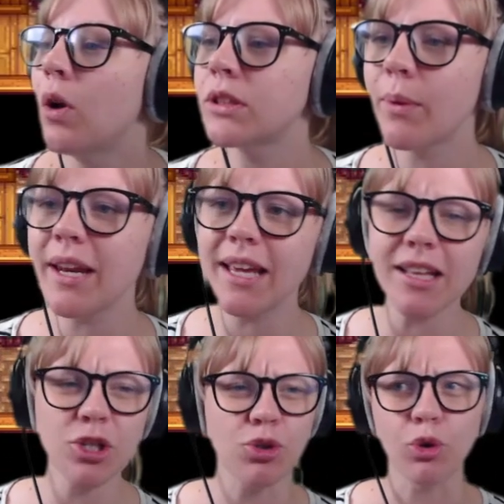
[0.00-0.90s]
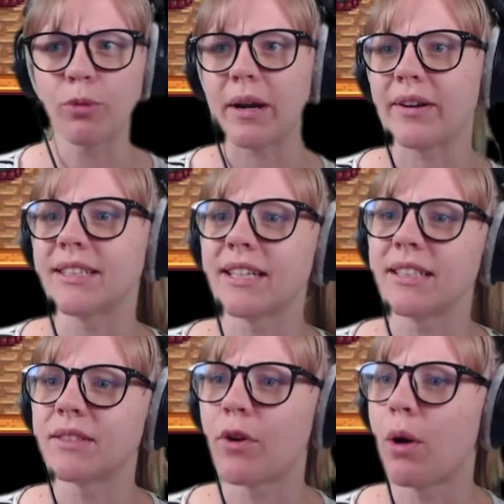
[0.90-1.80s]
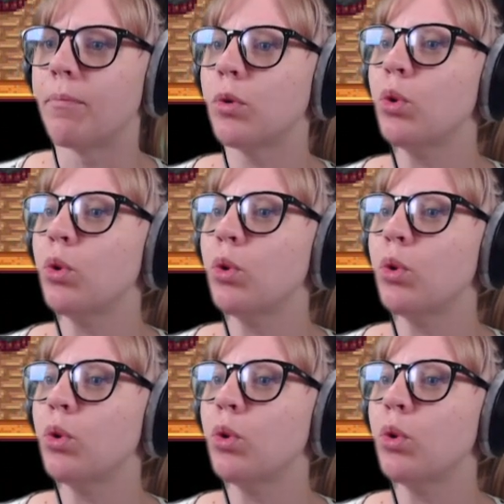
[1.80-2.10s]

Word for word: Also, where do you get strawberry seeds from?